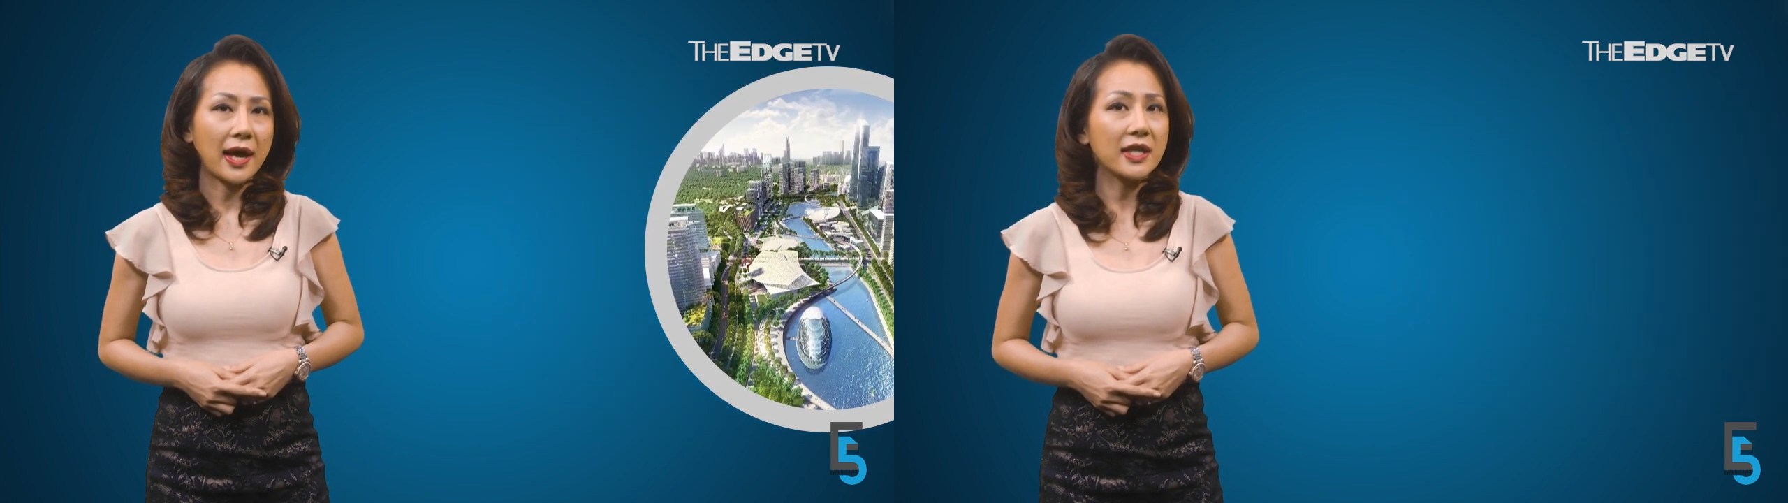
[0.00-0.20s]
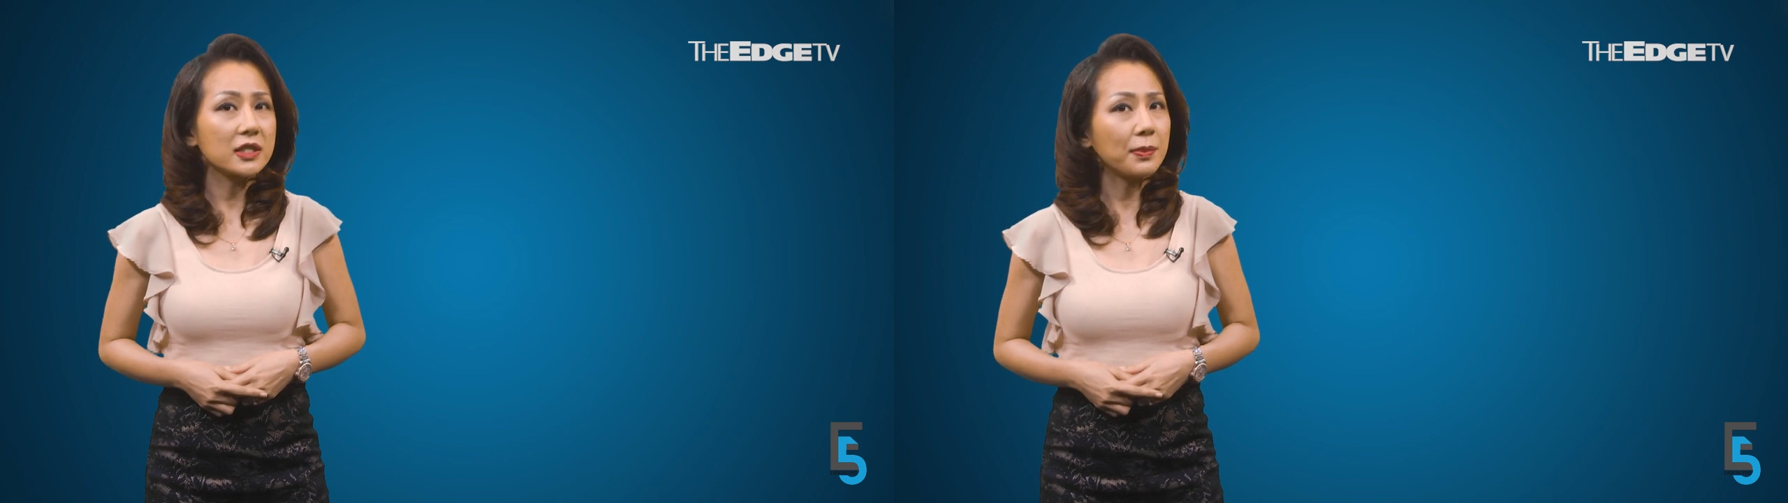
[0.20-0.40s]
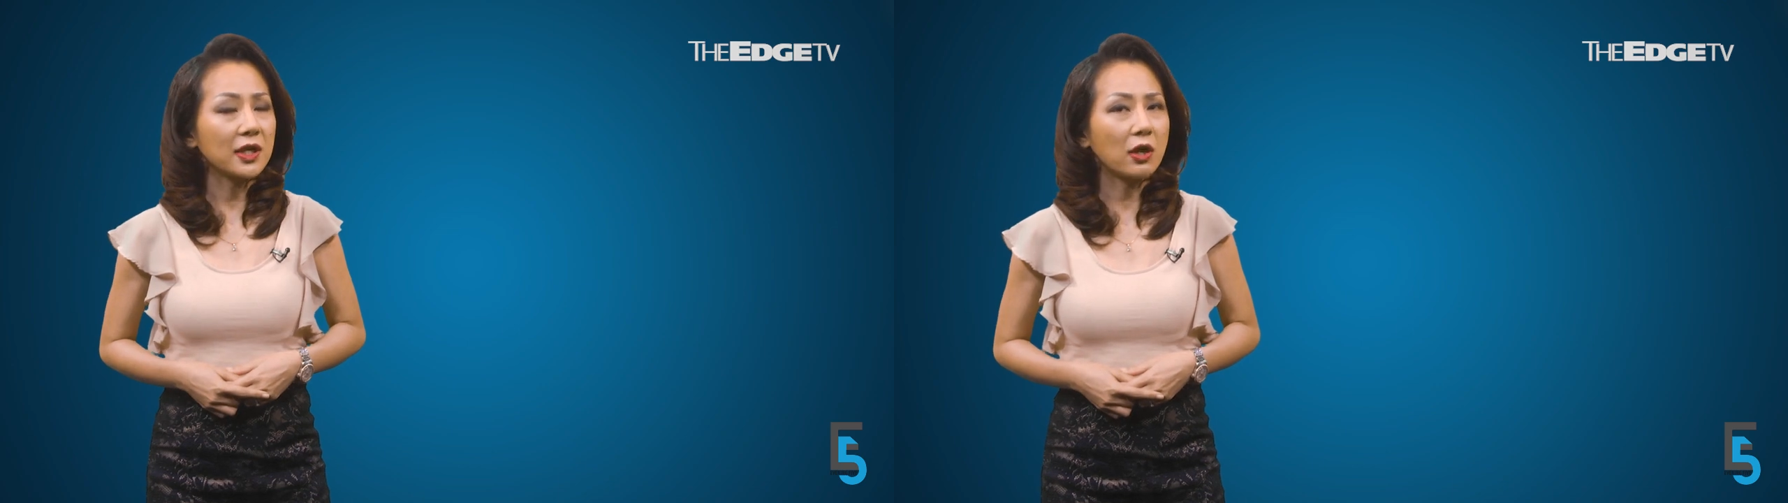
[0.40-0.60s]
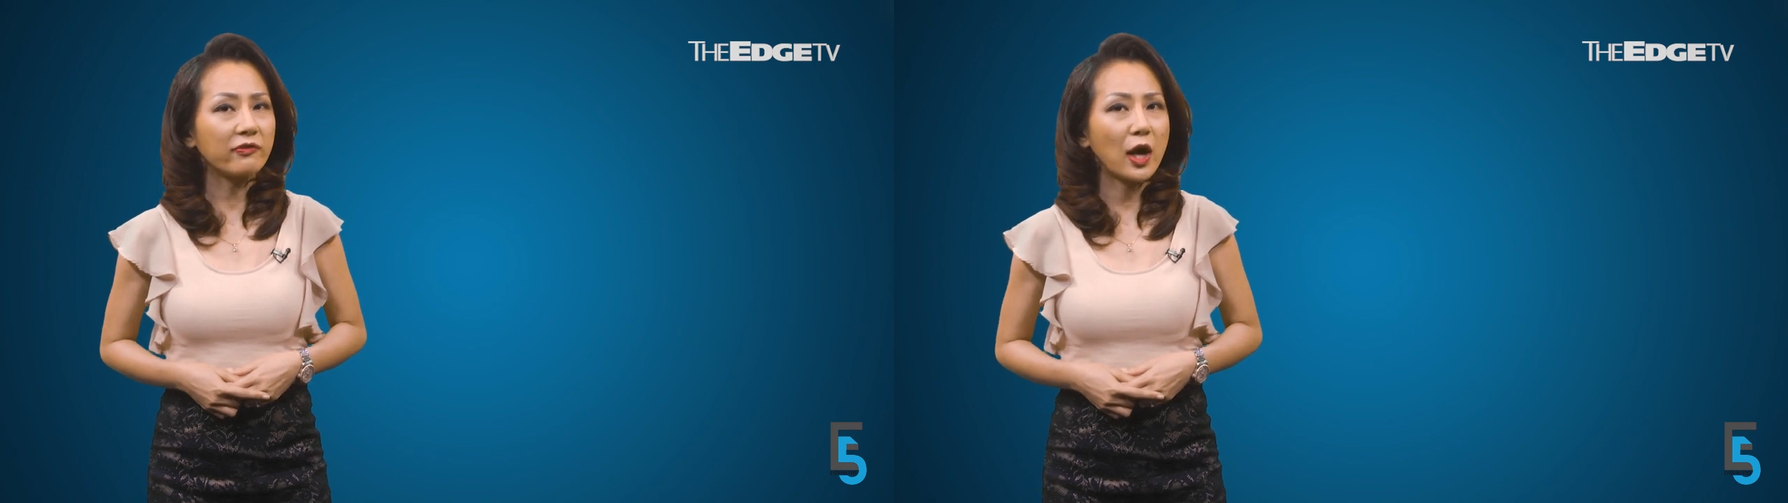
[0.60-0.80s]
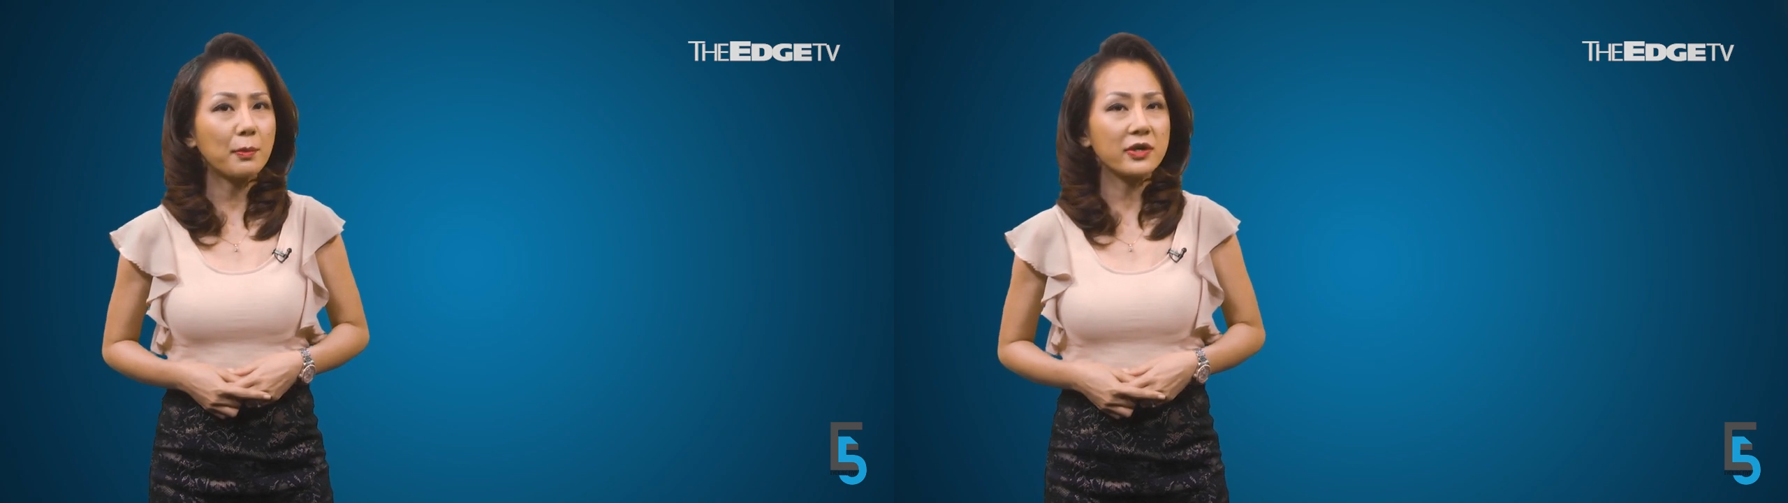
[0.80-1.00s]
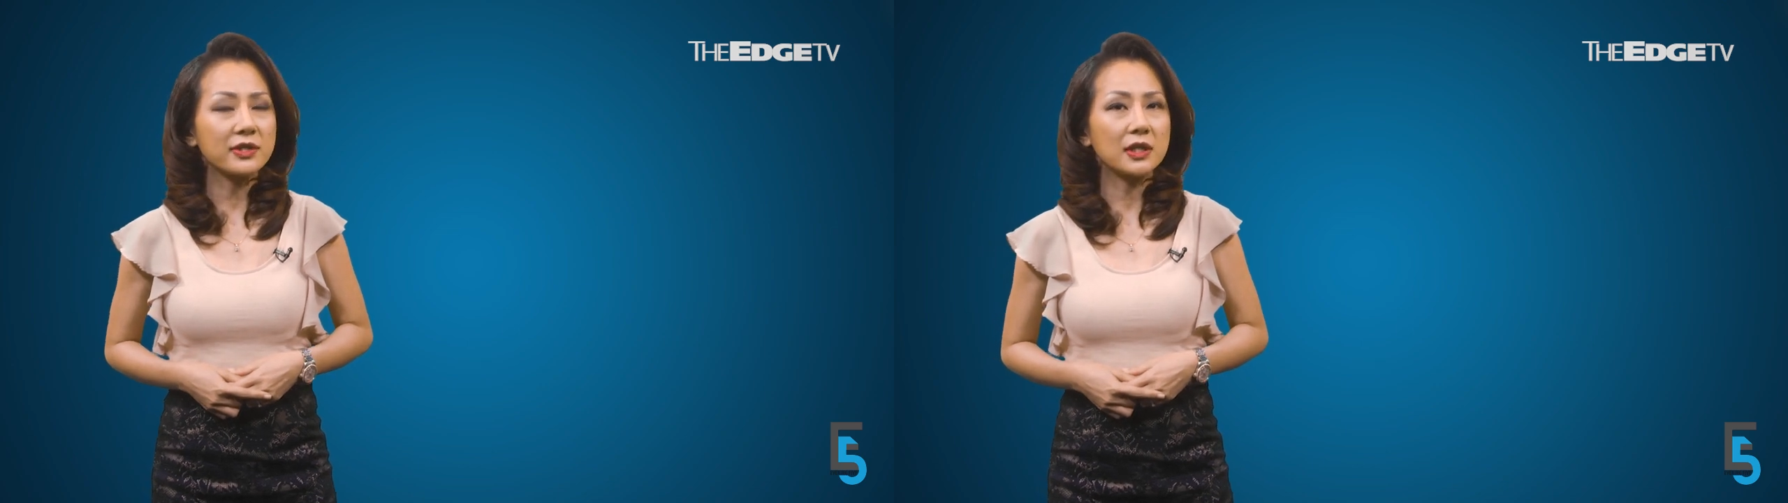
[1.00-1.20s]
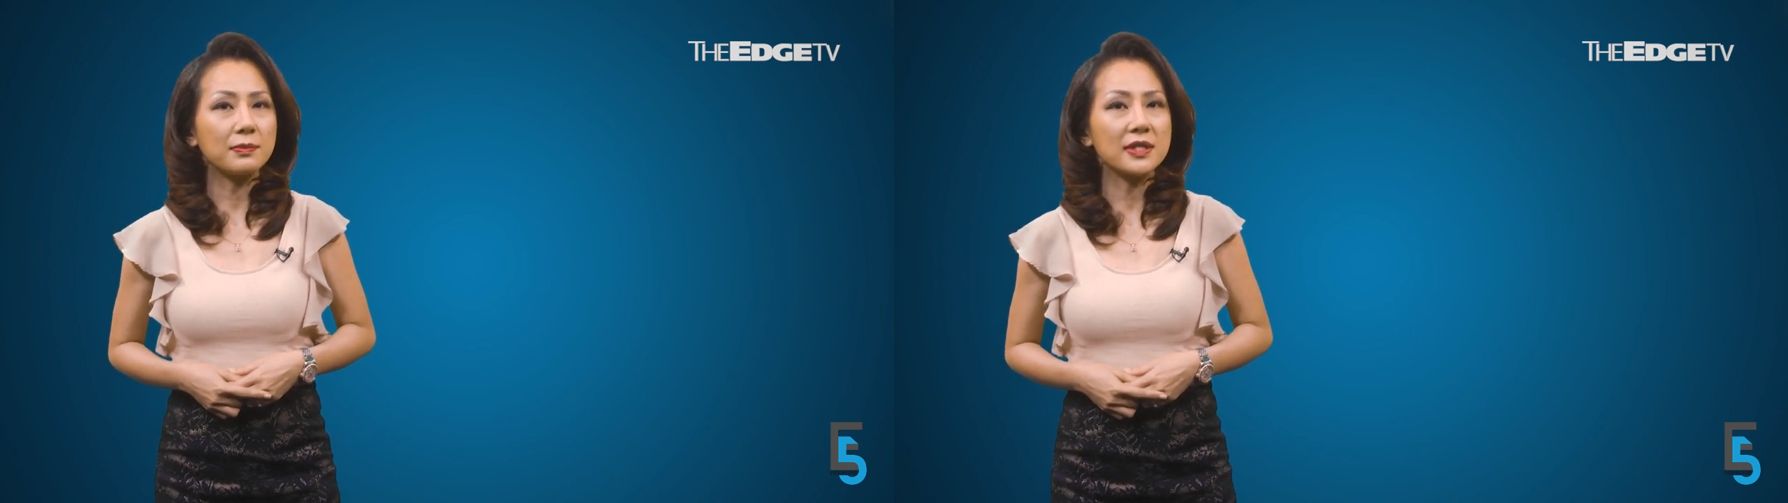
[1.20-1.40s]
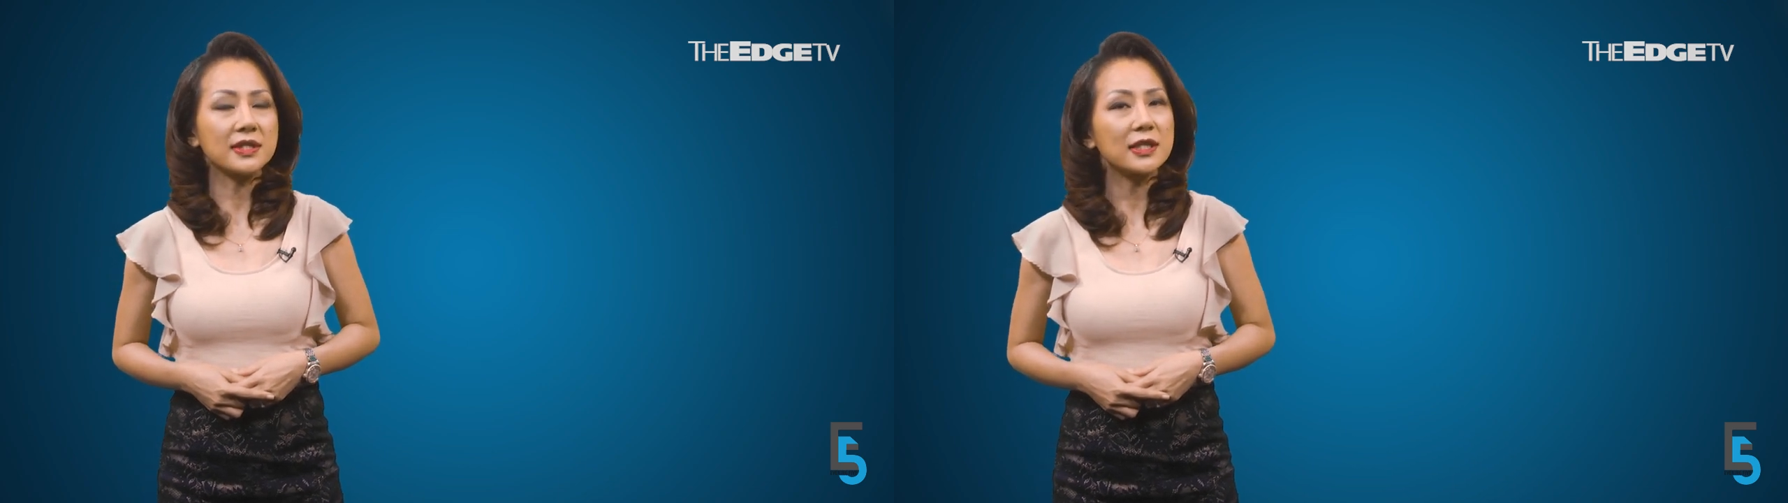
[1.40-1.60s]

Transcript: and spinning off M R C B's